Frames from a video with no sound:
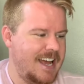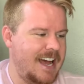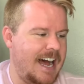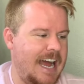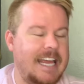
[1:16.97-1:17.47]

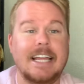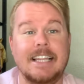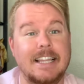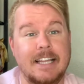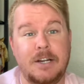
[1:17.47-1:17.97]
I
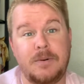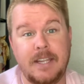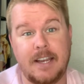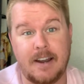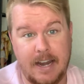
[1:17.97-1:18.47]

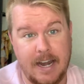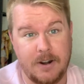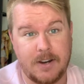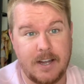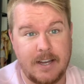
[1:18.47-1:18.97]
literally got a
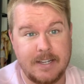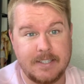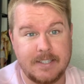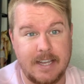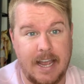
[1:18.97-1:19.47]

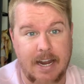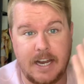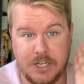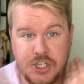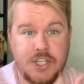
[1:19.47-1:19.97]
haircut and
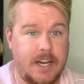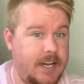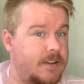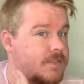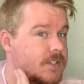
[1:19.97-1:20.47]
I
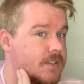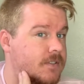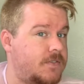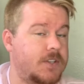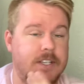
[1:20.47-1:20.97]
shaved
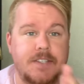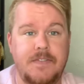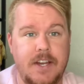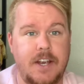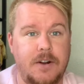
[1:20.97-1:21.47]
for this
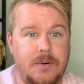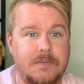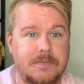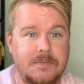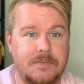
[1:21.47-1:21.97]
video.
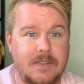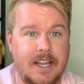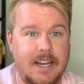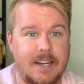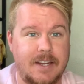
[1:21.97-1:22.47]

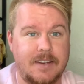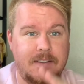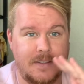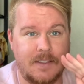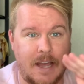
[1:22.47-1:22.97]
Like,
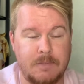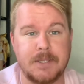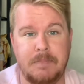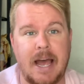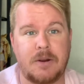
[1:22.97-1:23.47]
that
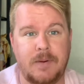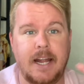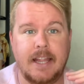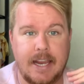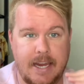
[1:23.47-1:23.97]
was back when
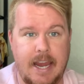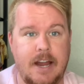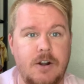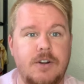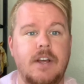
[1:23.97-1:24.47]
I like
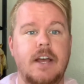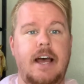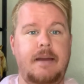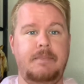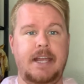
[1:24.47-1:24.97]
cared.
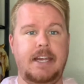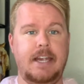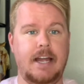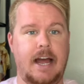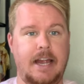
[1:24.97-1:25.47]
I'm like,
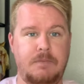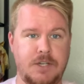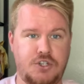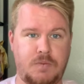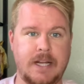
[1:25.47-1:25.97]
I
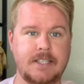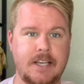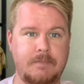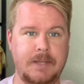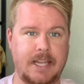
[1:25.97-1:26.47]
would dress
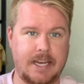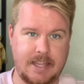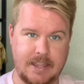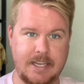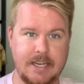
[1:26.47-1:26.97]
up in like a
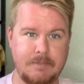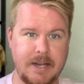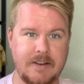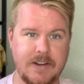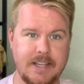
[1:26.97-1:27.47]
theme
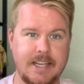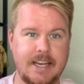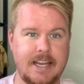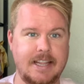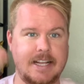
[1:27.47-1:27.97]
and
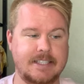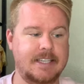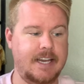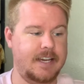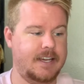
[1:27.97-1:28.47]
everything, and that's
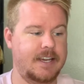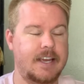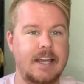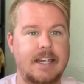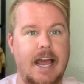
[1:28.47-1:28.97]
like,
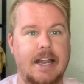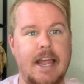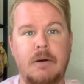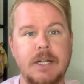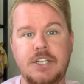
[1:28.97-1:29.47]
yeah,
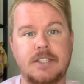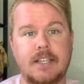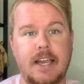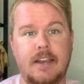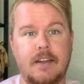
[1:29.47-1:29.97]
now I just
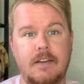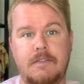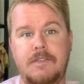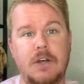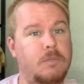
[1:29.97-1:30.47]
like
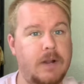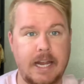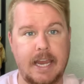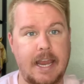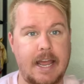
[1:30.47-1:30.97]
film when
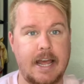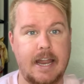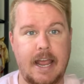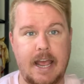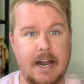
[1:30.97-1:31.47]
I can
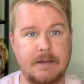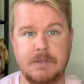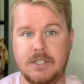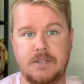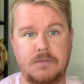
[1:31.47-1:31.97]
and I'm
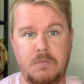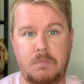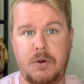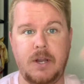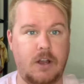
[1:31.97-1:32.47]
just
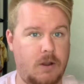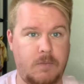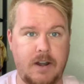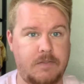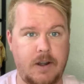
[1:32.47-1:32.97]
putting on
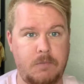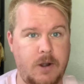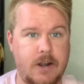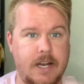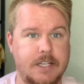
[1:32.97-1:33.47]
whatever I'm
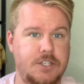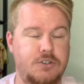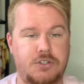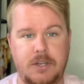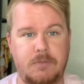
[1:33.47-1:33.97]
wearing, and it's
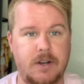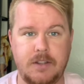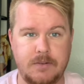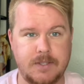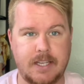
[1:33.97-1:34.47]
usually one
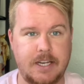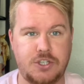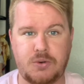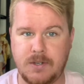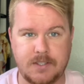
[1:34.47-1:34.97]
of those like
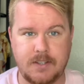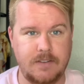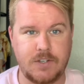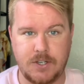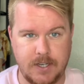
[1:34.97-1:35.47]
short
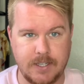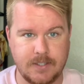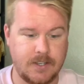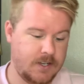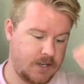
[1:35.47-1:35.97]
sleeved
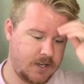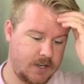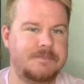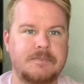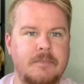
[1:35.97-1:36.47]
hoodies.
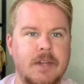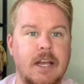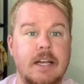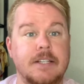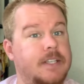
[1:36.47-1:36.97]

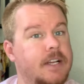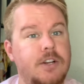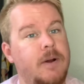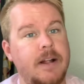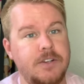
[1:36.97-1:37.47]
Didn't
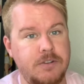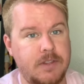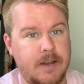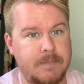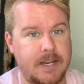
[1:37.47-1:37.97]
know how to do
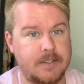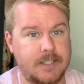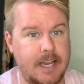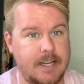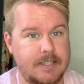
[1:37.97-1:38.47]

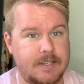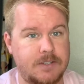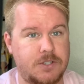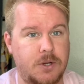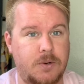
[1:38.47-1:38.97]
thumbnails yet,
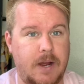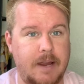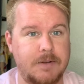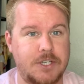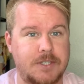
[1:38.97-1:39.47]
so
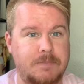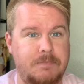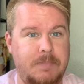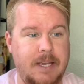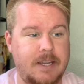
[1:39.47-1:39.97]
I would
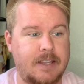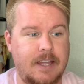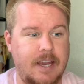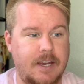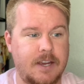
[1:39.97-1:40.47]
just pick
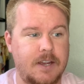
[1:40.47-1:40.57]
like